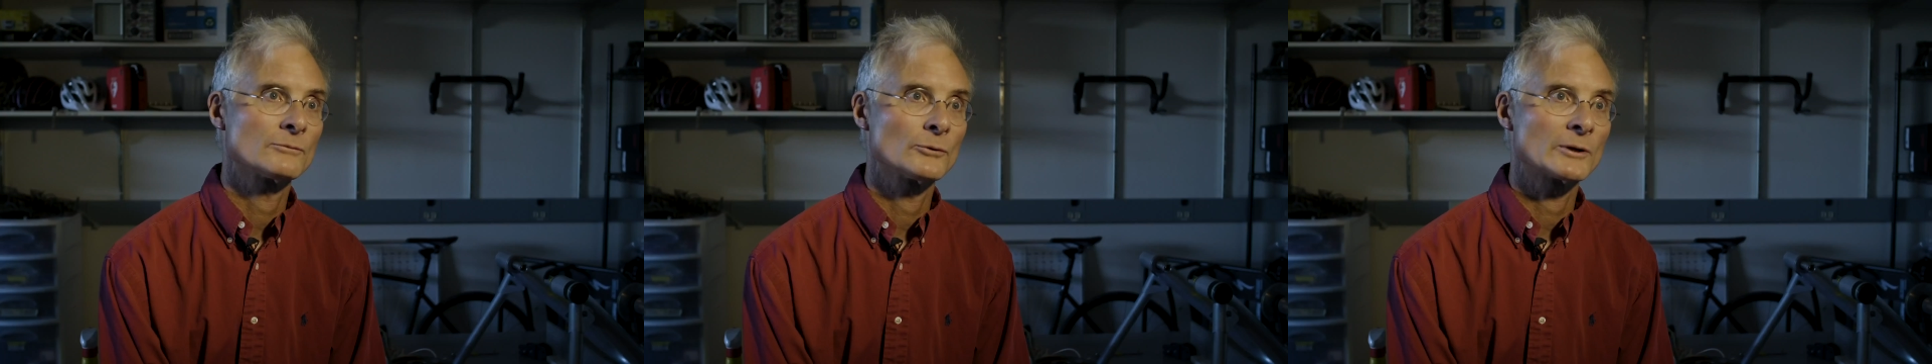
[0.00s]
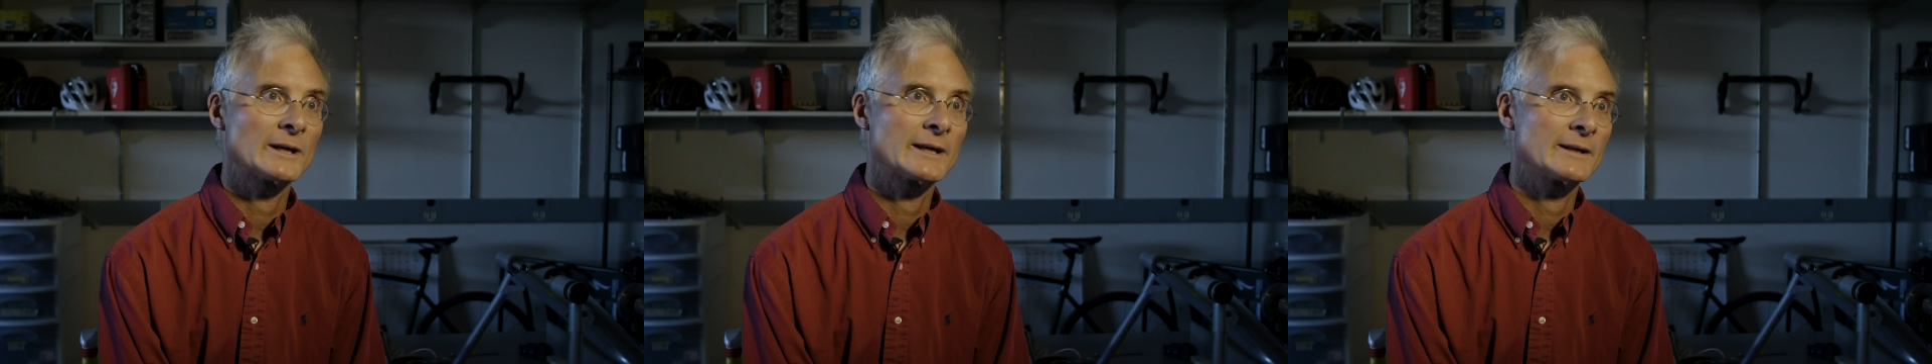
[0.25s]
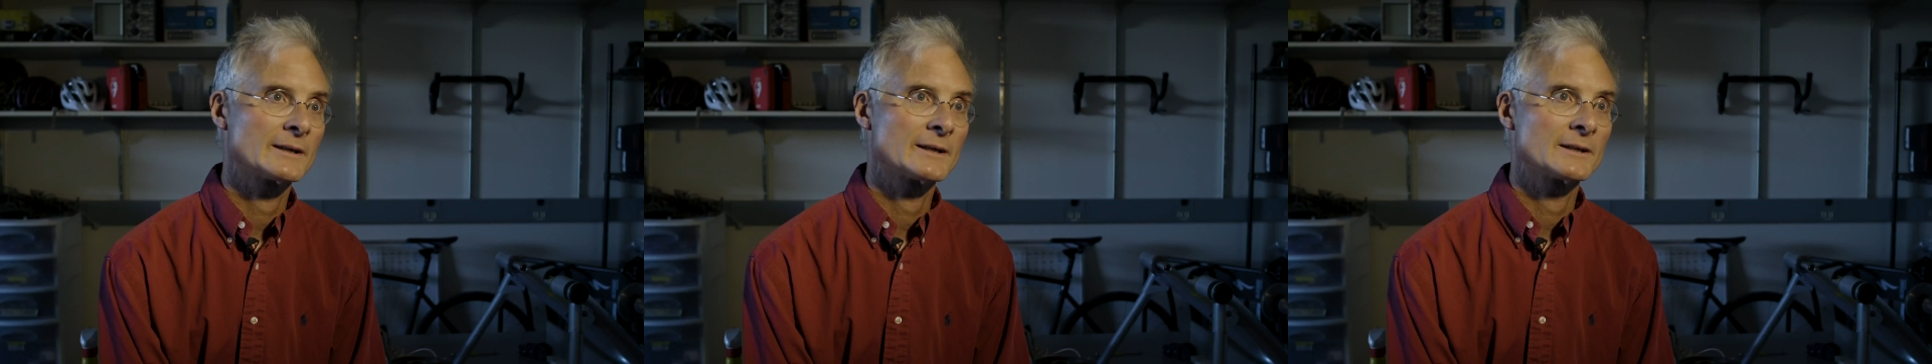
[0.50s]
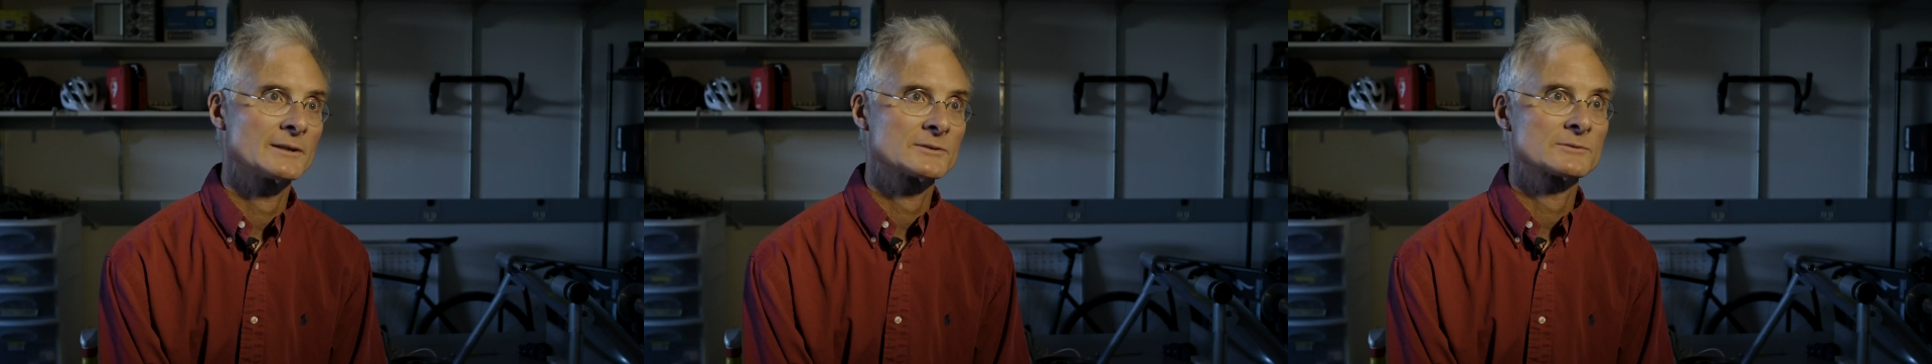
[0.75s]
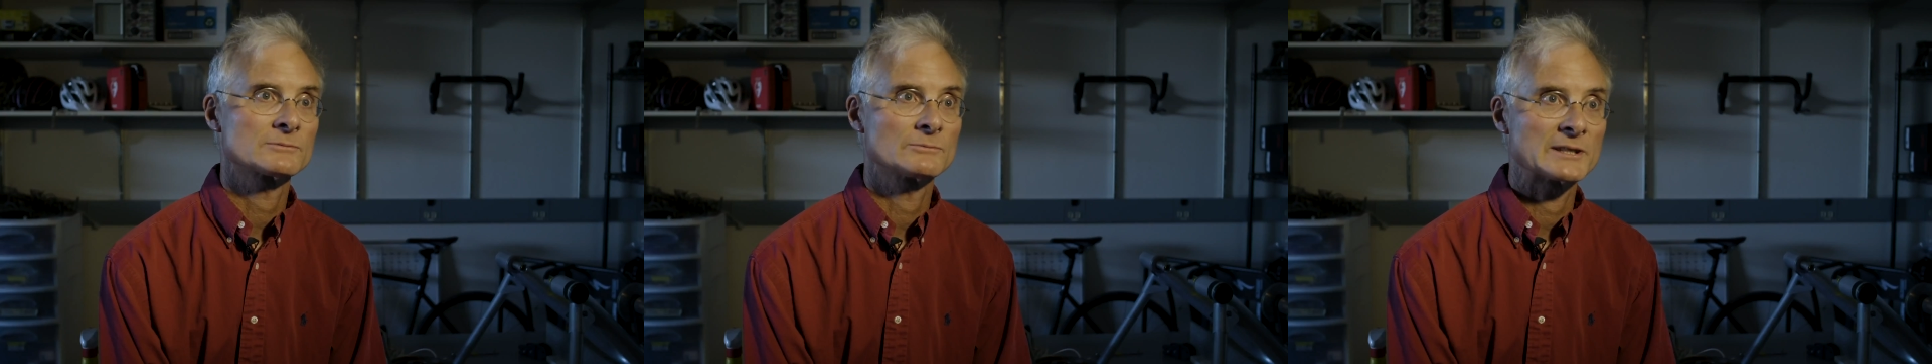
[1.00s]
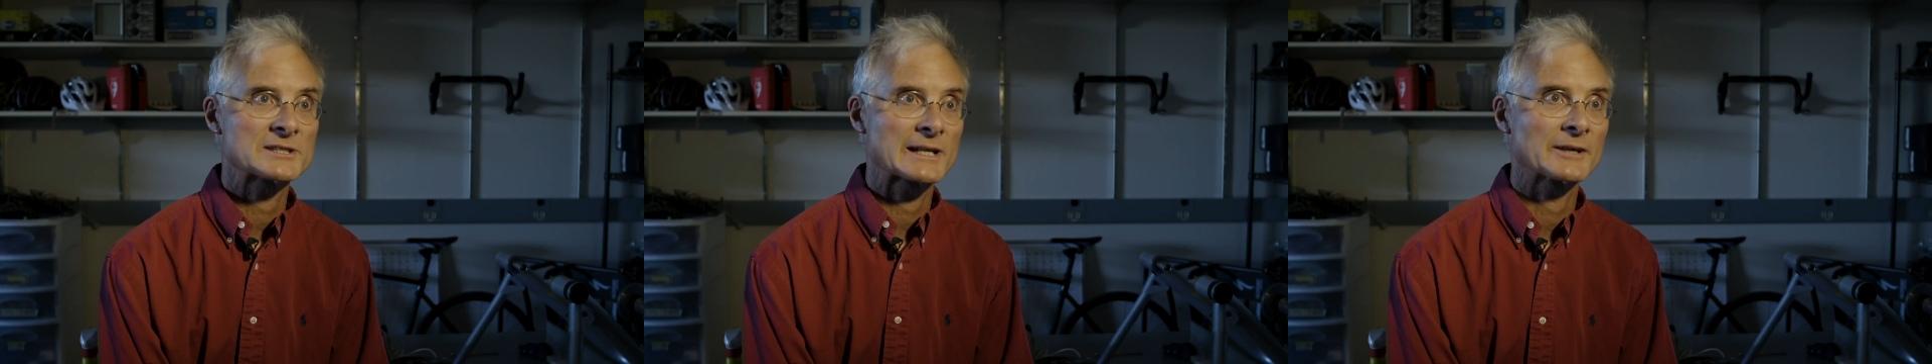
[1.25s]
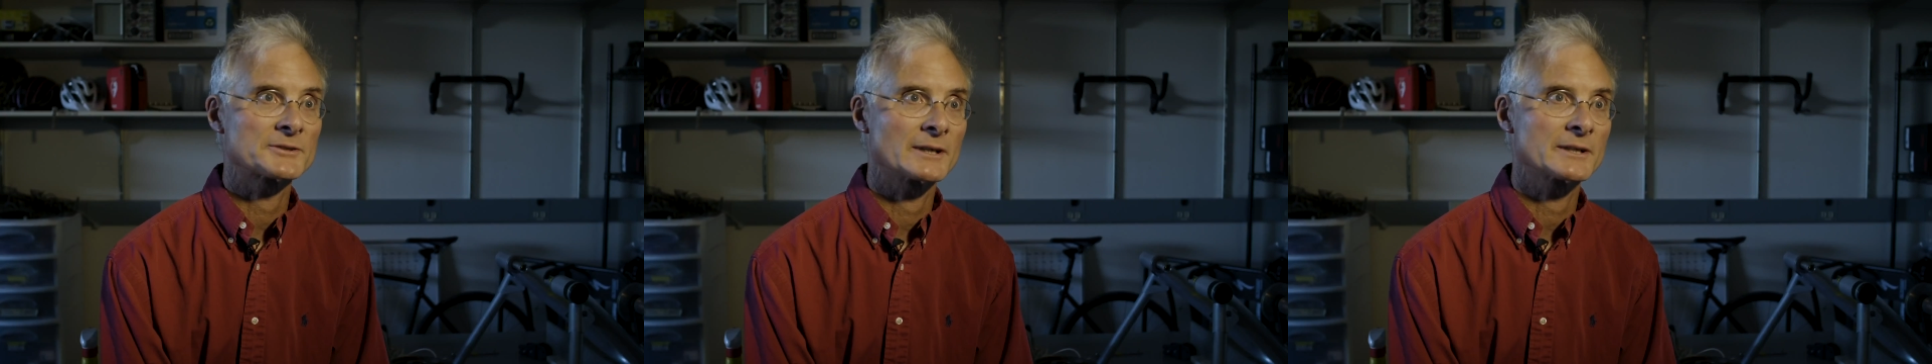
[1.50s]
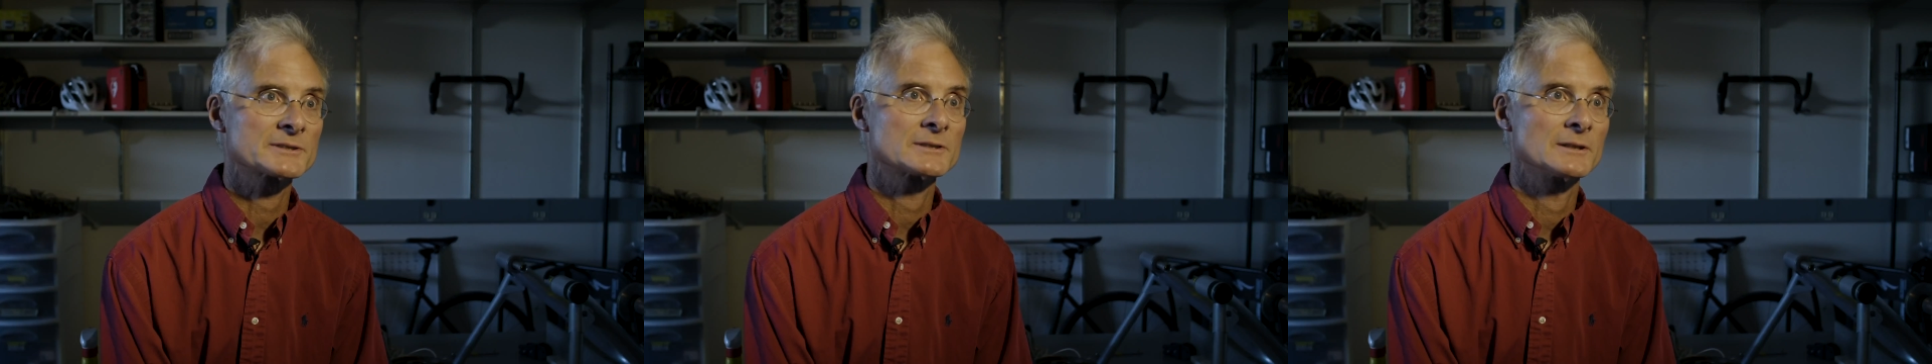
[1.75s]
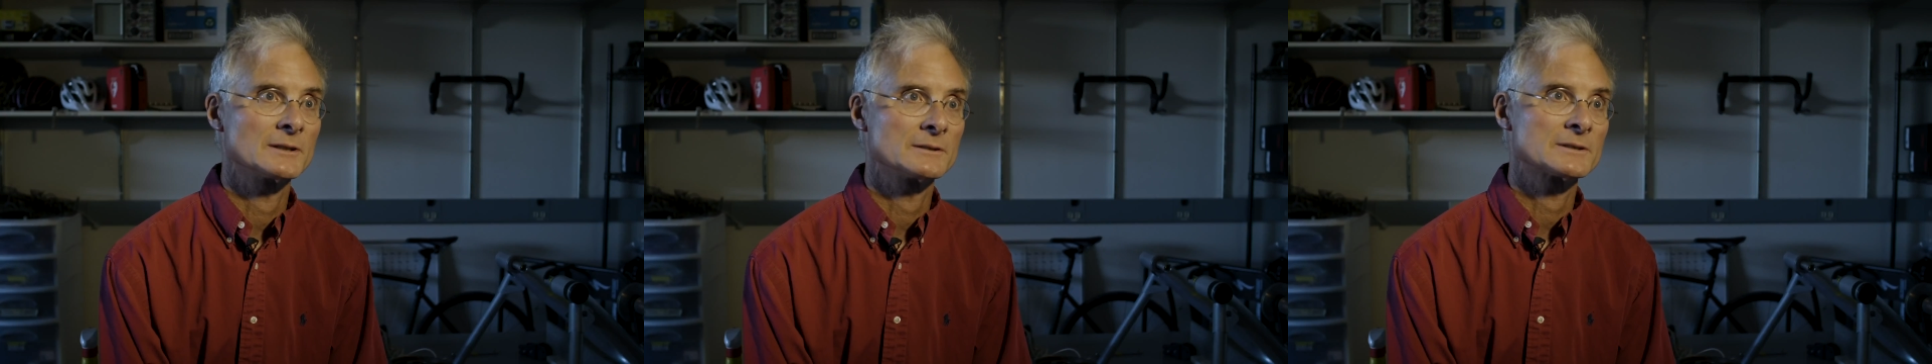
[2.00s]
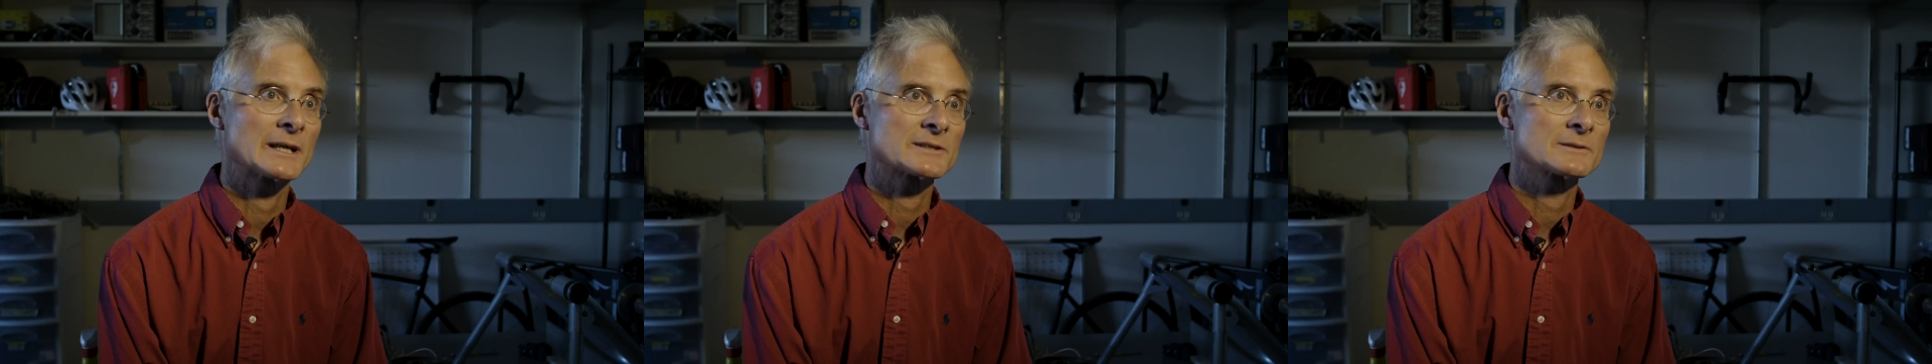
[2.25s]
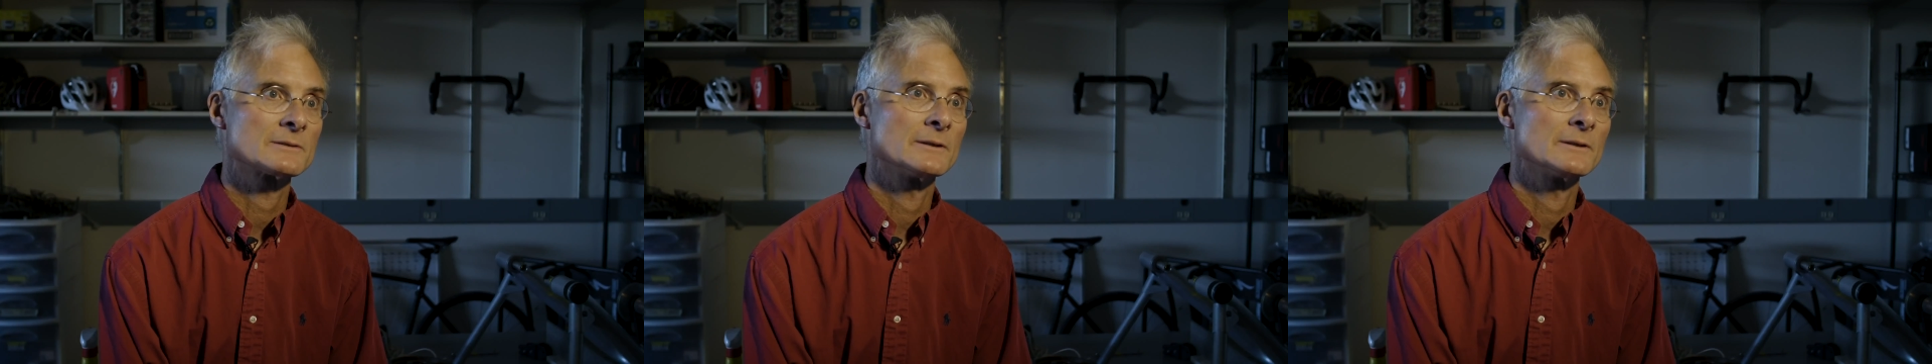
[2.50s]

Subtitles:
4i has reached out to us to test